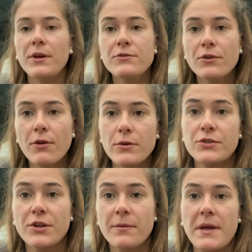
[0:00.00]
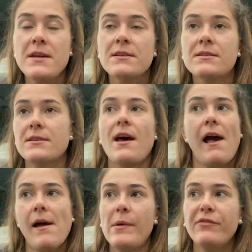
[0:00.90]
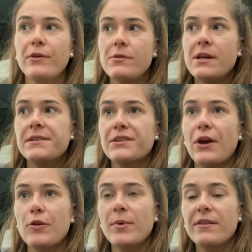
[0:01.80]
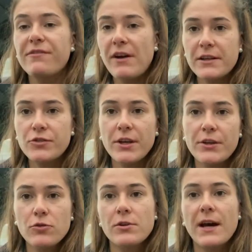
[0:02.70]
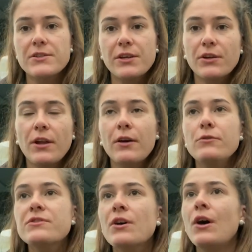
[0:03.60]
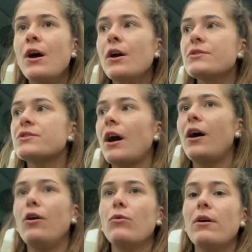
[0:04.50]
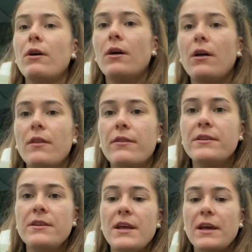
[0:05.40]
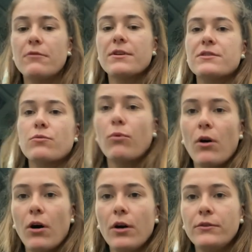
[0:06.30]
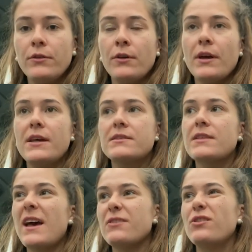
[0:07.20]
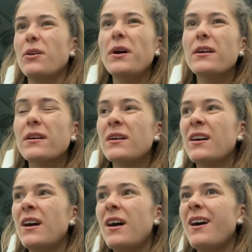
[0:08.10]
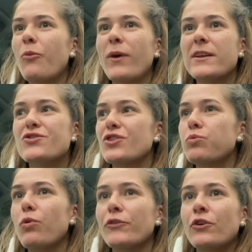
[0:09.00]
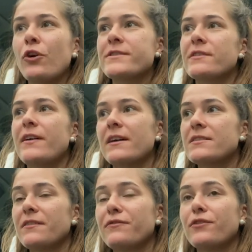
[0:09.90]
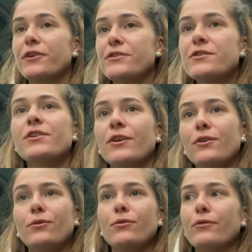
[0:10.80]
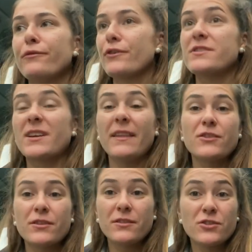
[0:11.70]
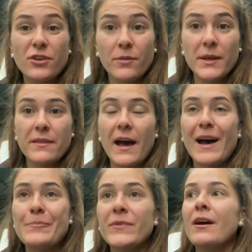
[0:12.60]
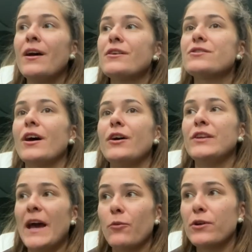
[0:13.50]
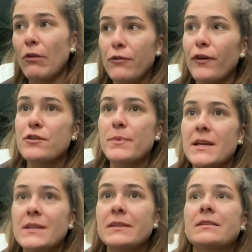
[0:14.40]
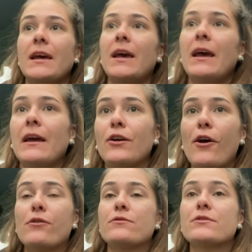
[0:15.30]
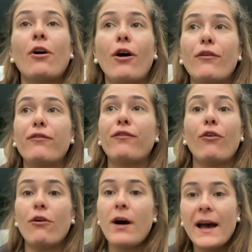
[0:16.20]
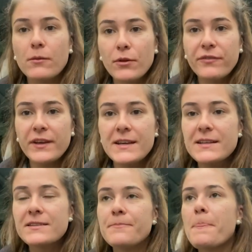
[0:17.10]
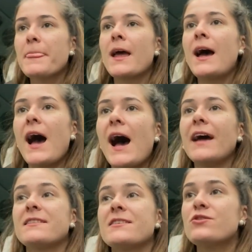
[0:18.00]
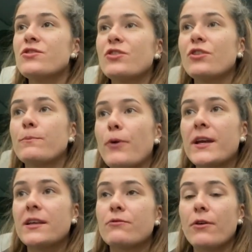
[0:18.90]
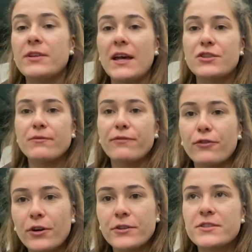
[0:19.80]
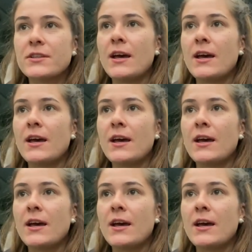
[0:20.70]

used to grow sugar beet a few years ago, but the factory at York actually closed. So the nearest one is then Newark, which just wasn't cost effective for us to get the sugar beet there. So yeah, we grow fodder beet, it goes off for animal feed, and it's just a good break in the rotation for us,